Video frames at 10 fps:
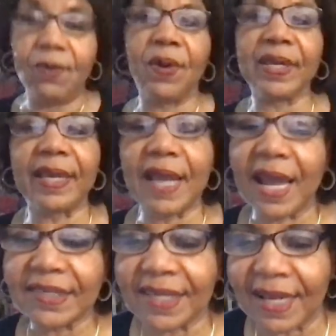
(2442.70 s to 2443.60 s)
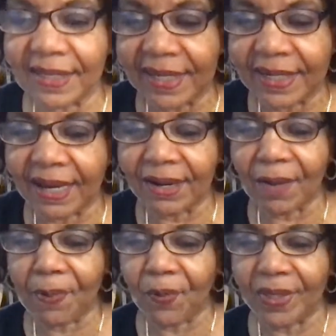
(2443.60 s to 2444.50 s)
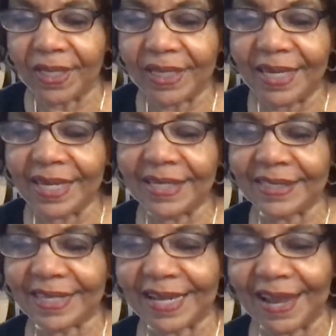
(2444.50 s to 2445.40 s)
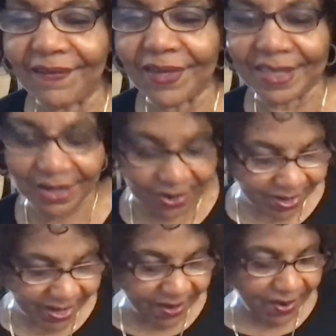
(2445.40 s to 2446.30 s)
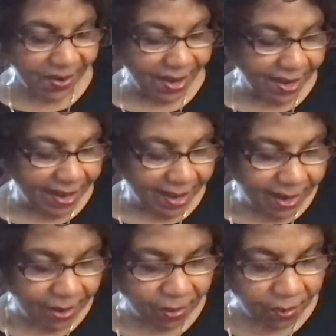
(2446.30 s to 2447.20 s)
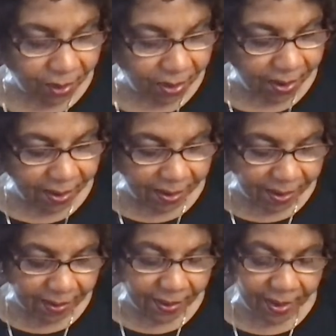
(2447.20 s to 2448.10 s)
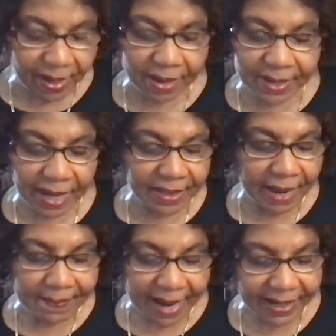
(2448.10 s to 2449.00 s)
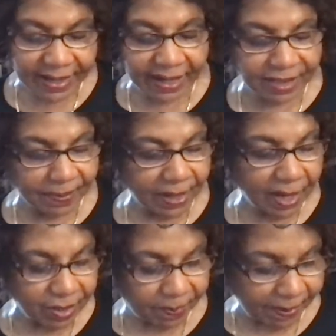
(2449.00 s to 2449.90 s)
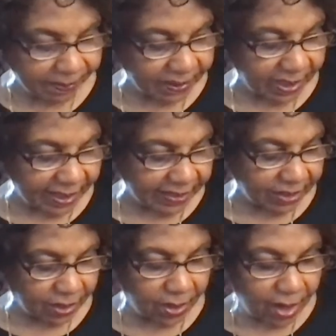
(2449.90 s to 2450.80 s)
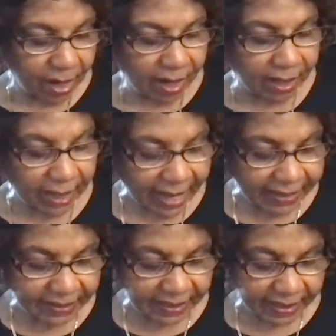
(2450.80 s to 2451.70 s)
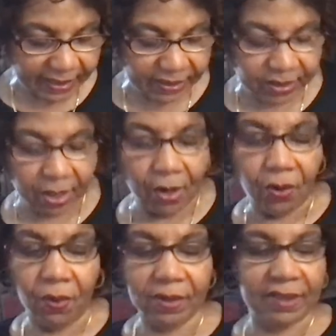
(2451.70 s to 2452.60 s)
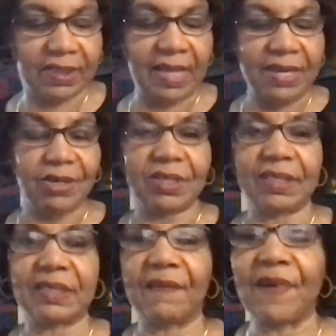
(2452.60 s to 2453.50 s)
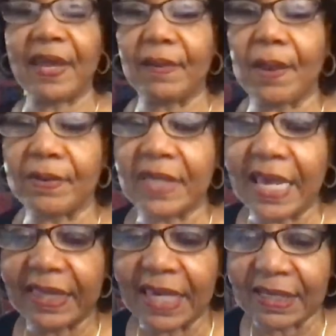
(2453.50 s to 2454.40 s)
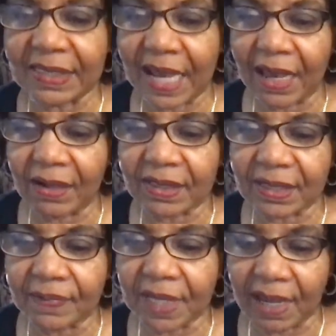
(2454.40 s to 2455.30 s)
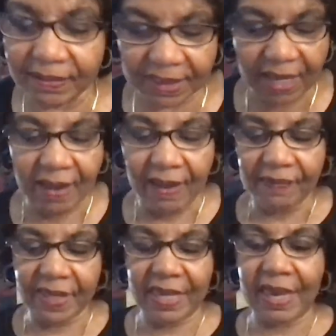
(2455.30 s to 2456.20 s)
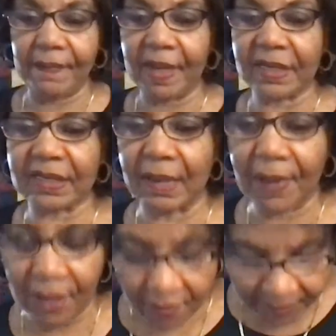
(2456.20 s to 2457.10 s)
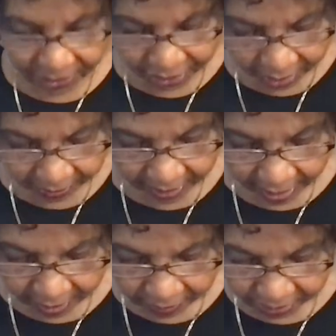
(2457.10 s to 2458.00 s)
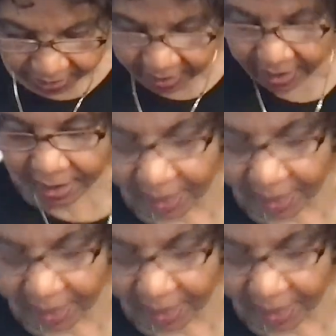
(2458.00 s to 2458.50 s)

don't want to get accidentally cut up, or when the kids and everything are here, or not my kids, but other people's kids or classes or the seniors and stuff. I take things down and sometimes they get mixed up. Hello, Miss Shirley OG.